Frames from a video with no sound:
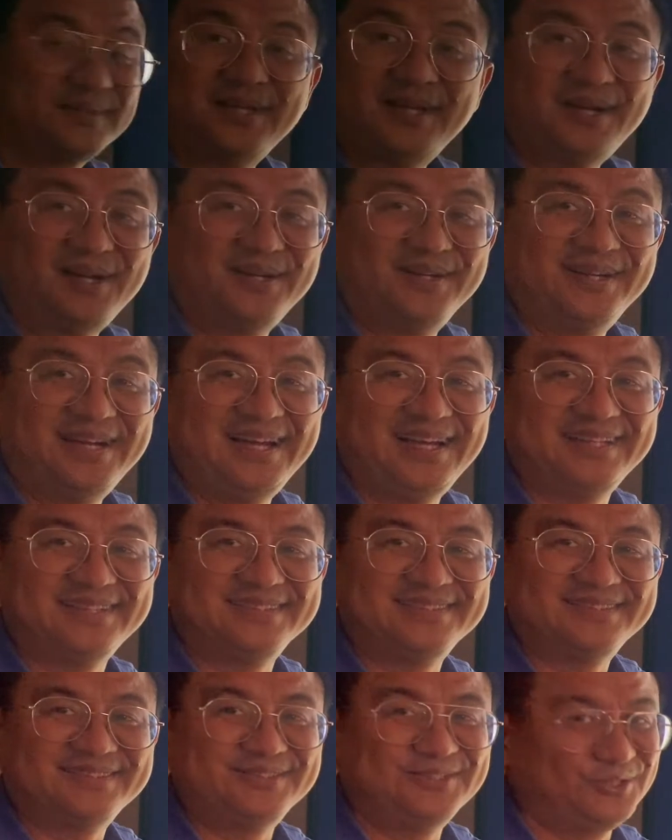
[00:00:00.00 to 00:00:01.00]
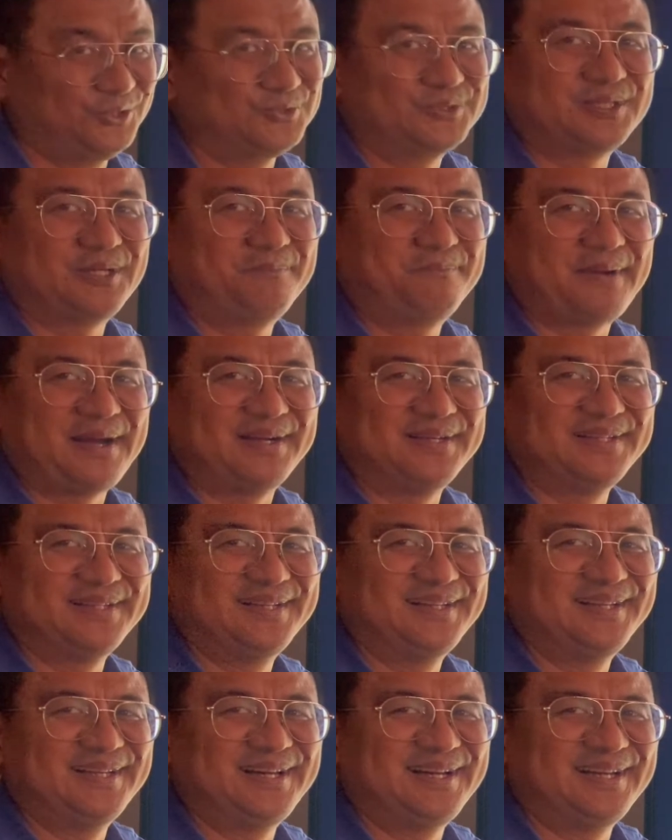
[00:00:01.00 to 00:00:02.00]
Alright, those are
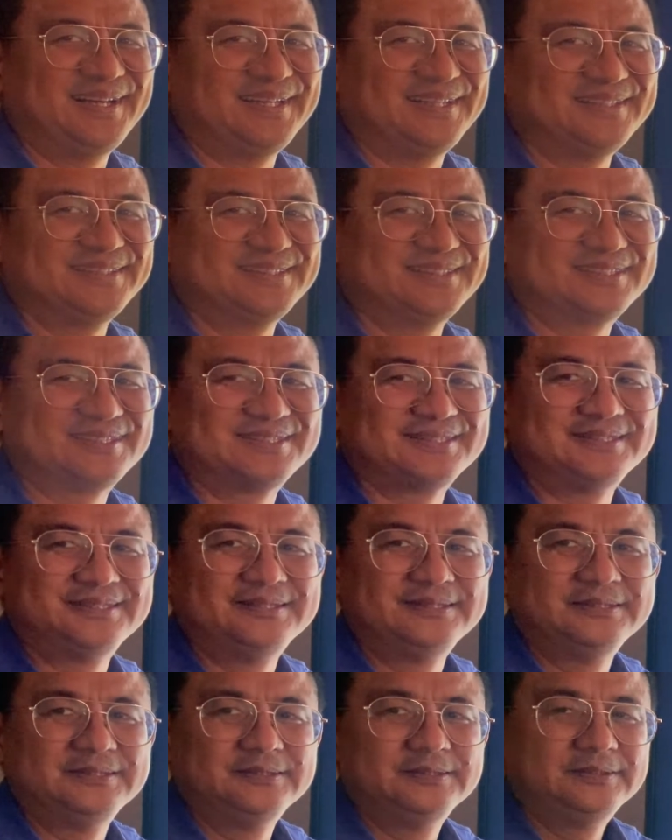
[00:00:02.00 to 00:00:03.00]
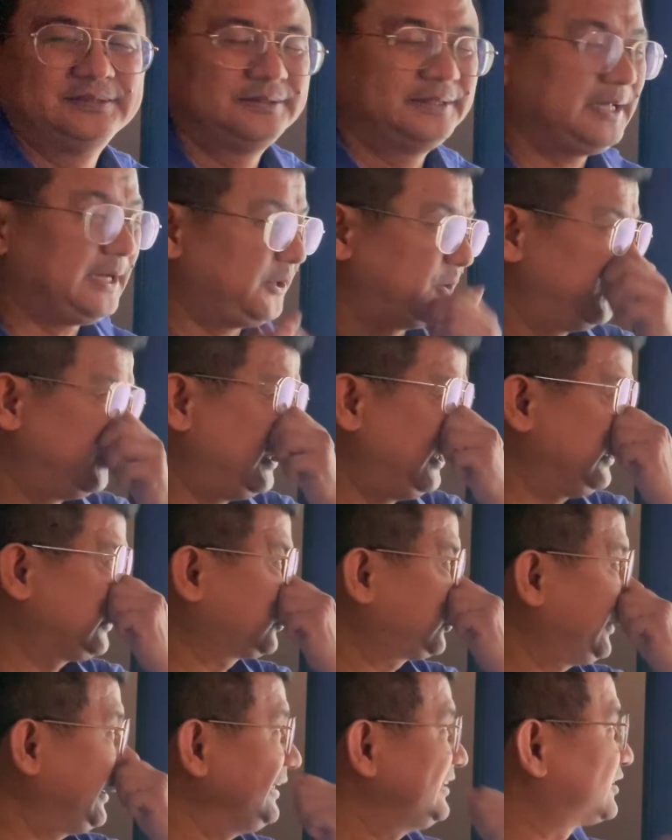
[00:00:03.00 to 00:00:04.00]
parallel lines. Now, a
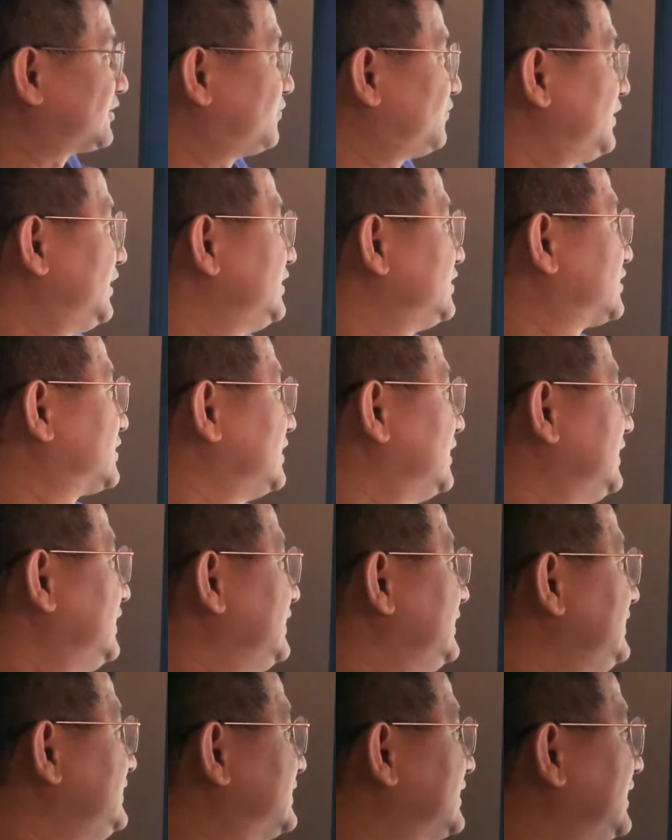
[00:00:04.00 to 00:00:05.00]
transversal is